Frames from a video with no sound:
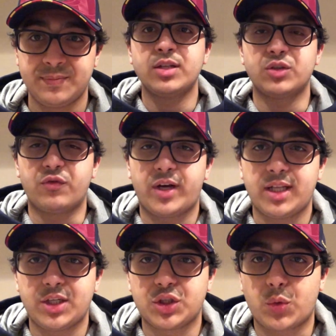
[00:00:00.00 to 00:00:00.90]
So finally,
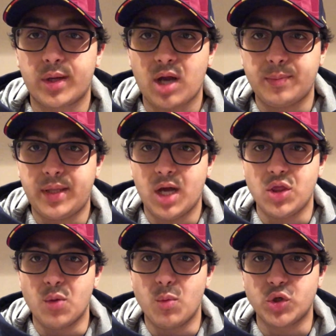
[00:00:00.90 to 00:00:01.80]
just a quick update on the
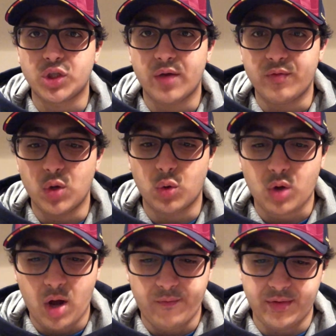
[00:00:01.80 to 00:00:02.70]
motion of no
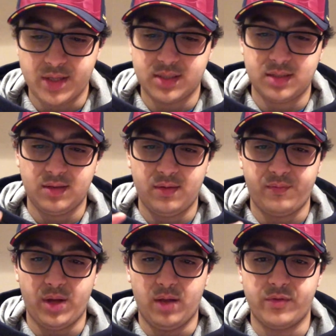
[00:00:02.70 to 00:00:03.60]
confidence.
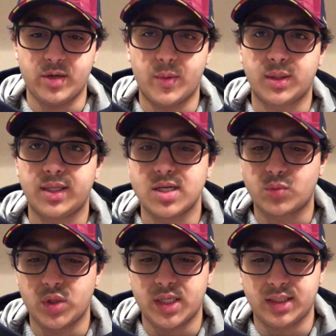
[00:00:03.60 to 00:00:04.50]
Alfredo Martinez
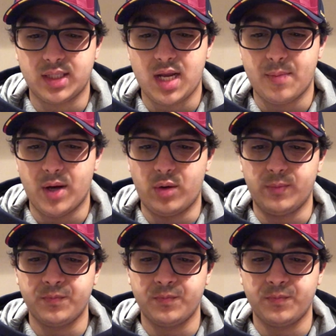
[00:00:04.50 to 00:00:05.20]
tweeted out today about,